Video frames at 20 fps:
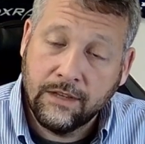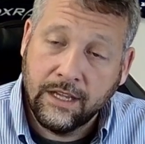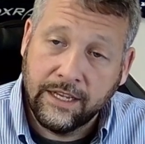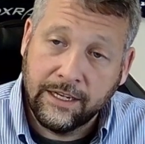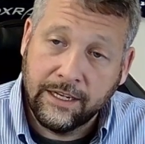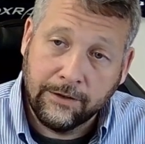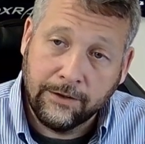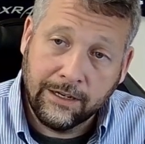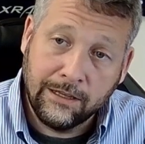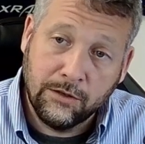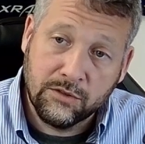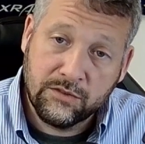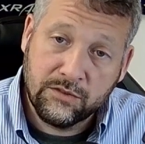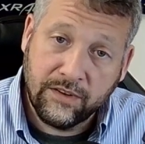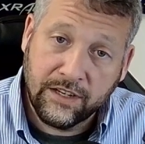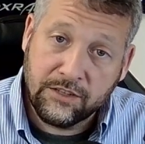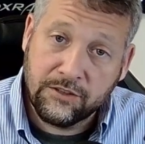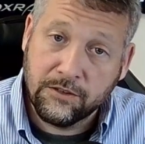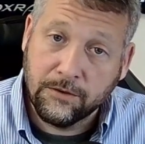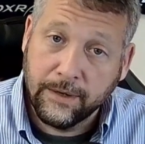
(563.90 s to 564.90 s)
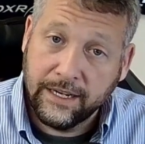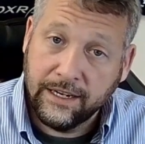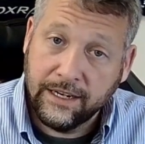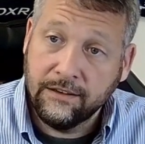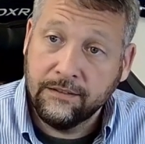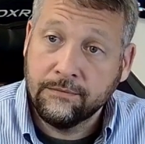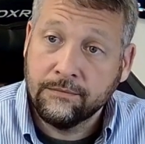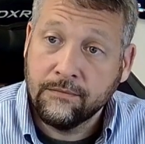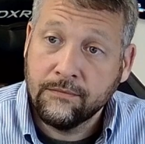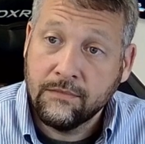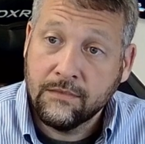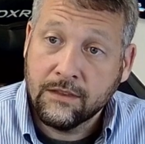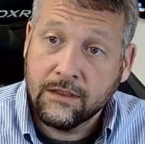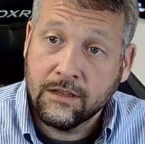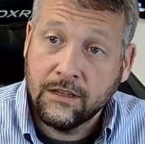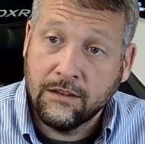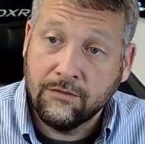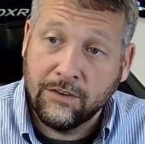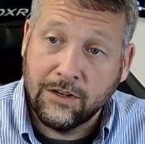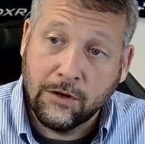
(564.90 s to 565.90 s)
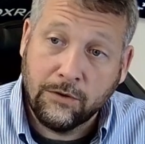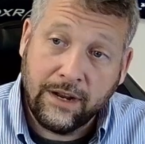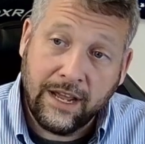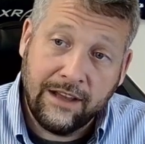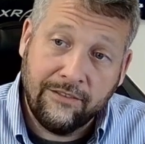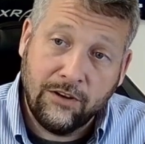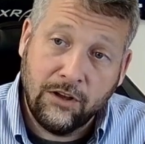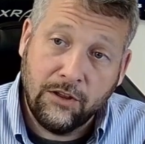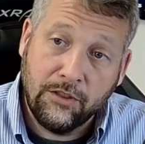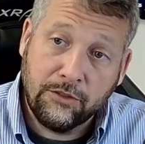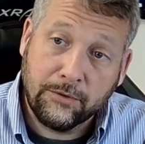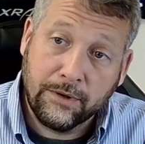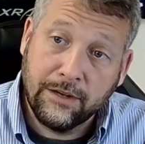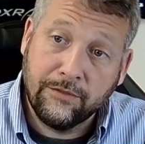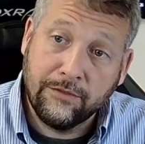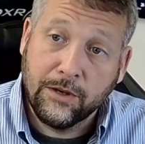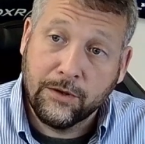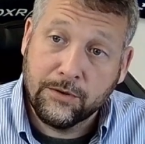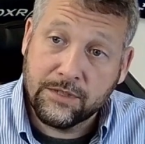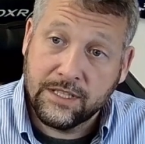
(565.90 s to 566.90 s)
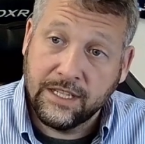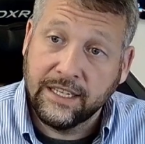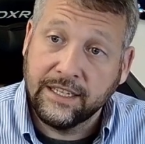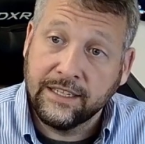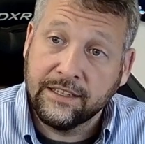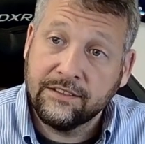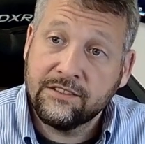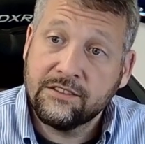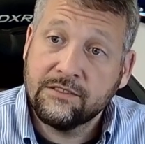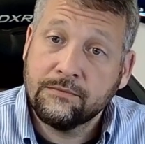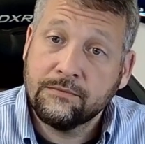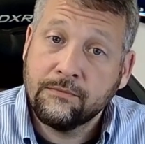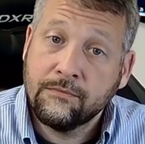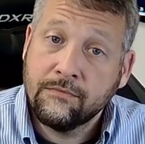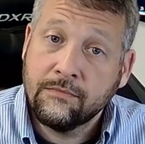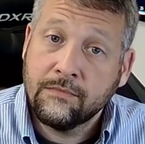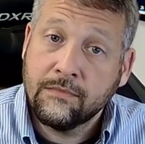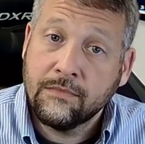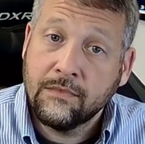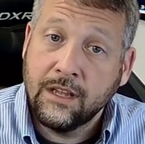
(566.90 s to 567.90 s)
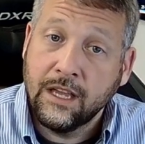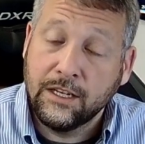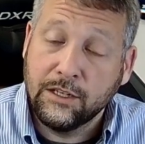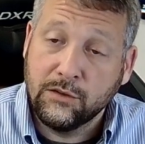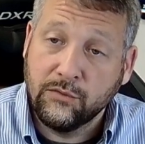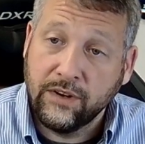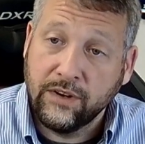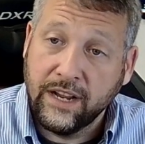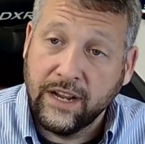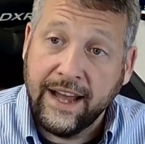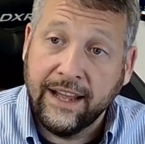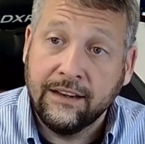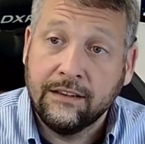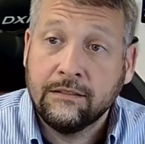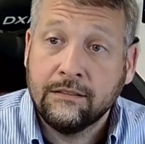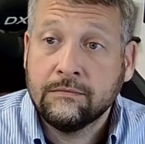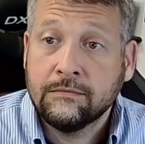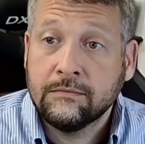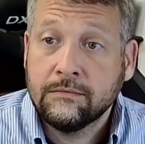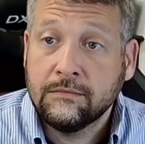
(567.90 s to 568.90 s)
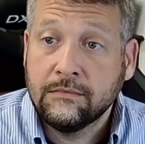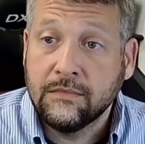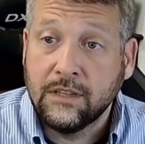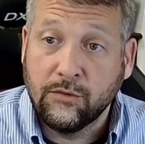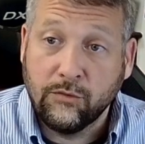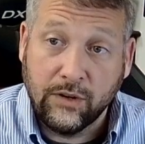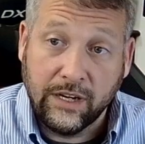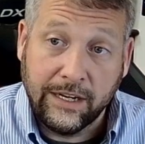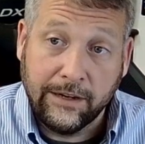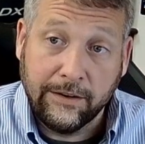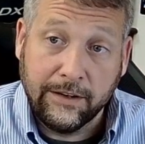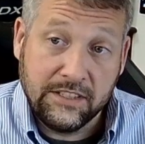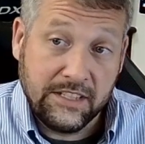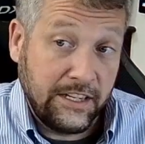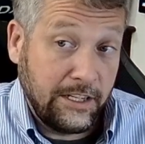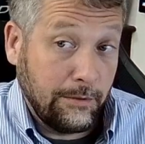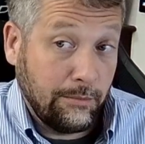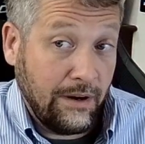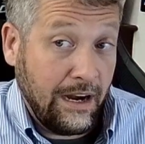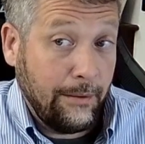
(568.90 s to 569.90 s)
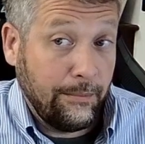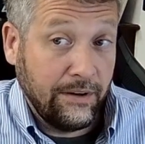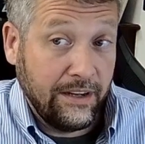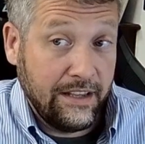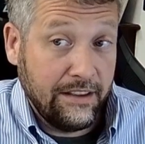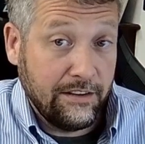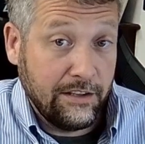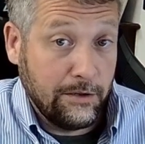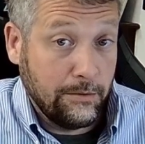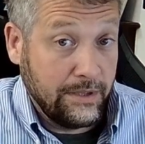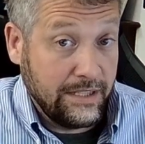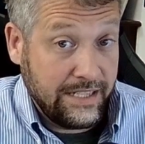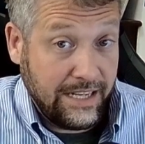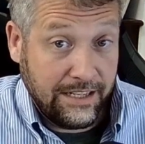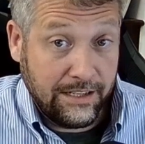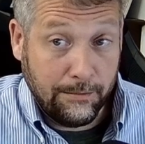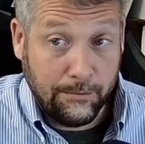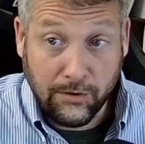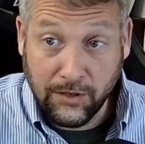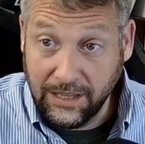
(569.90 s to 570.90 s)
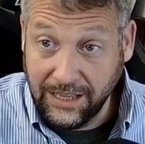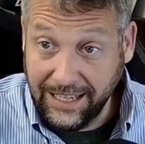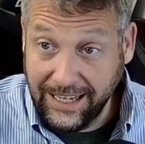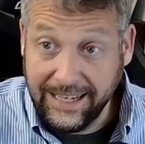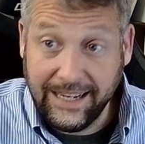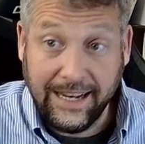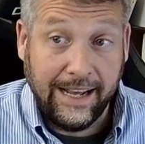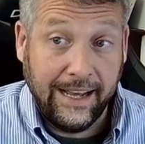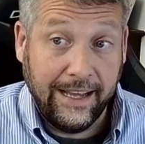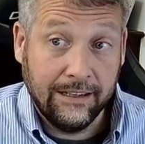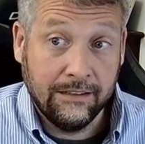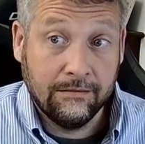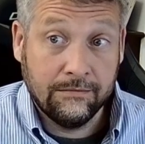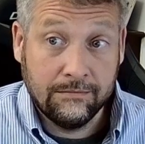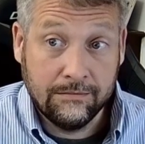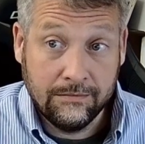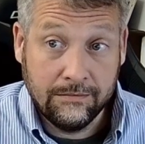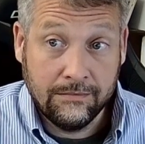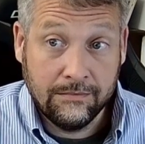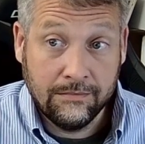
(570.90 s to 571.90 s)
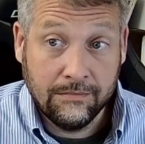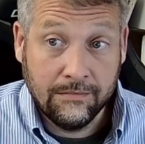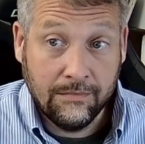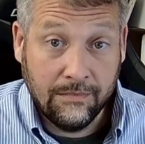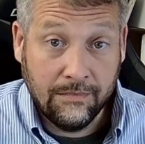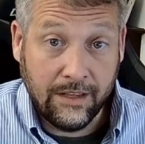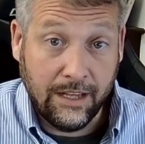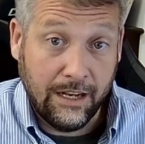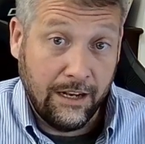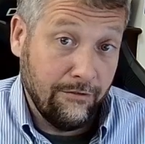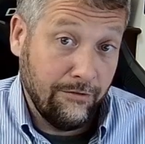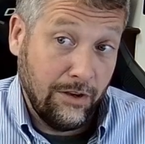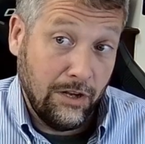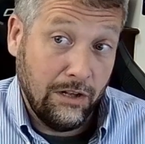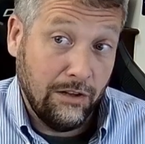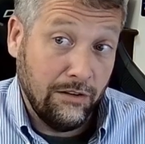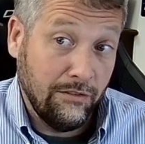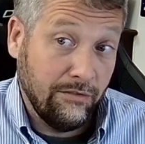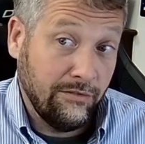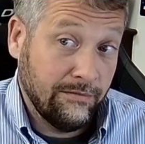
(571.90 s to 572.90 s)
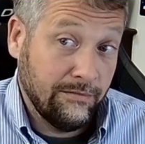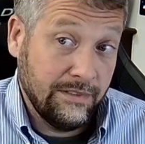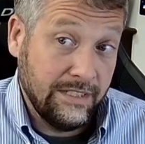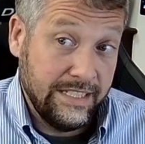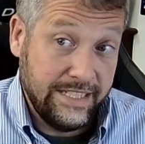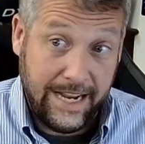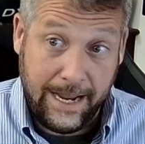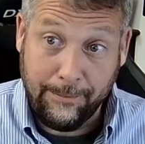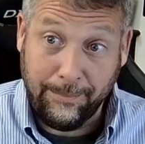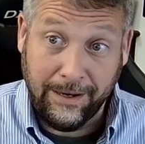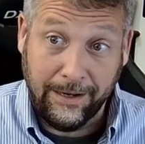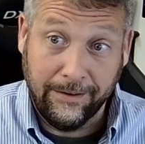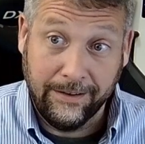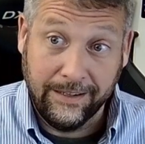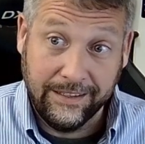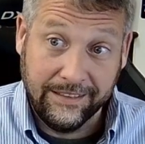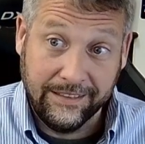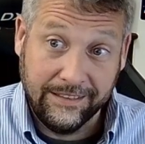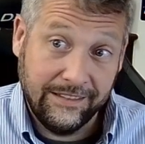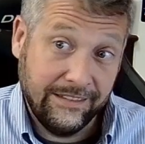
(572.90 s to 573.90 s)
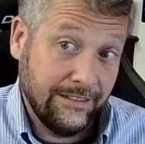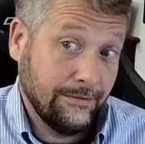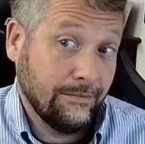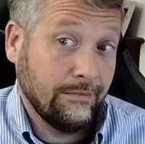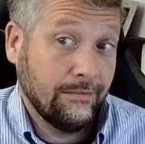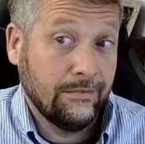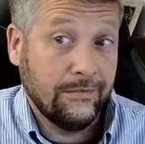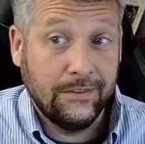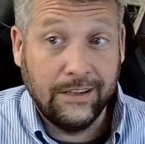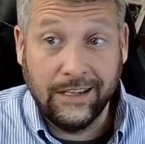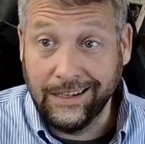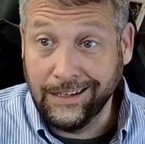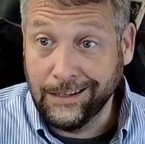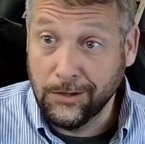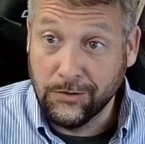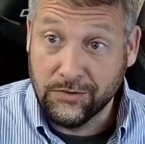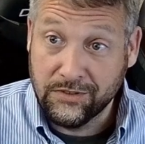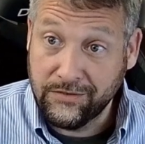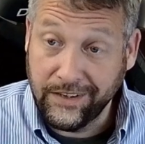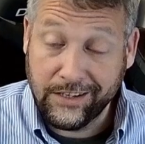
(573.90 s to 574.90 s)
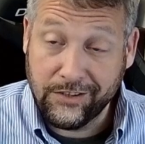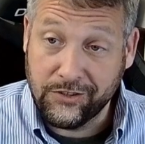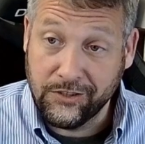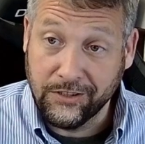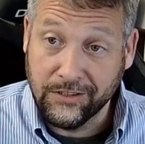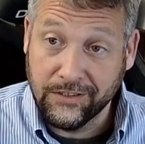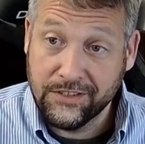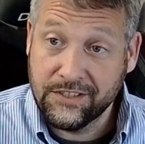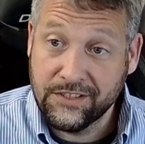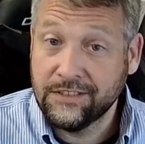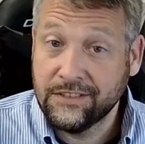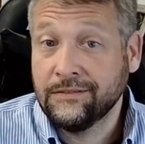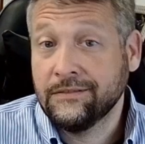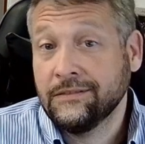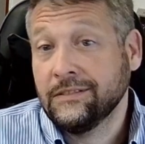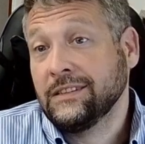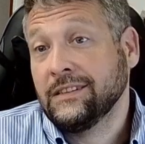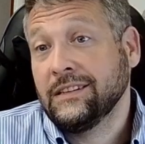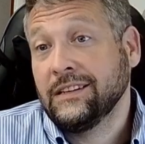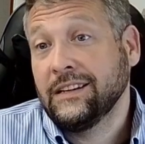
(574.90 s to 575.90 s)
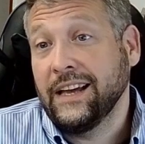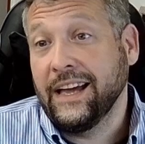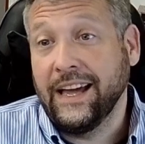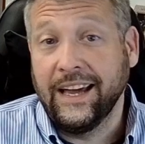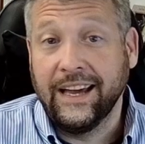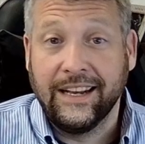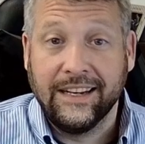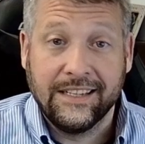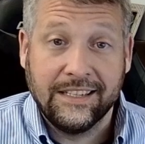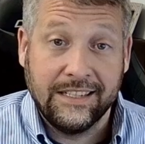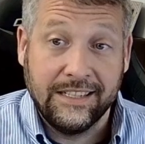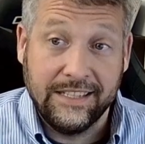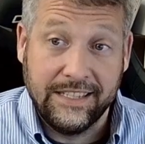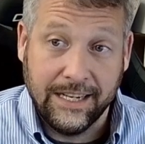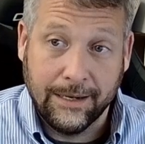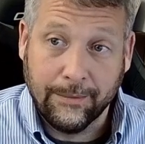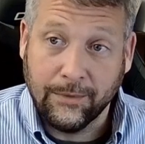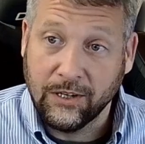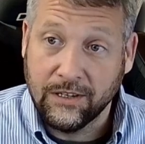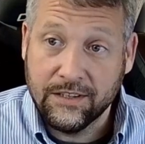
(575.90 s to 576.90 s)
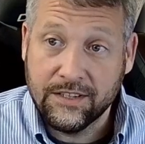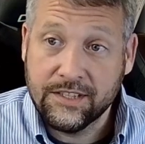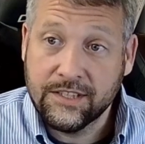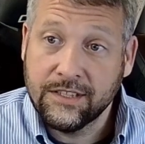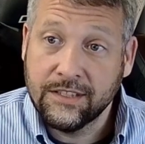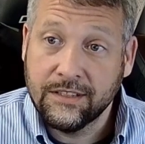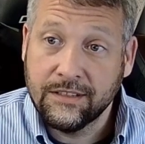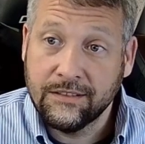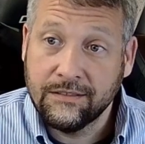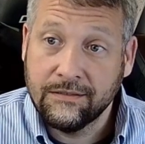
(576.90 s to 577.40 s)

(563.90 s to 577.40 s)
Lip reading: and they're enclosed fixture rated. If you don't have all 3 of those things, and you've got different areas on your property that you intend to put light on that involve damp areas, enclosed fixtures, and dimmers,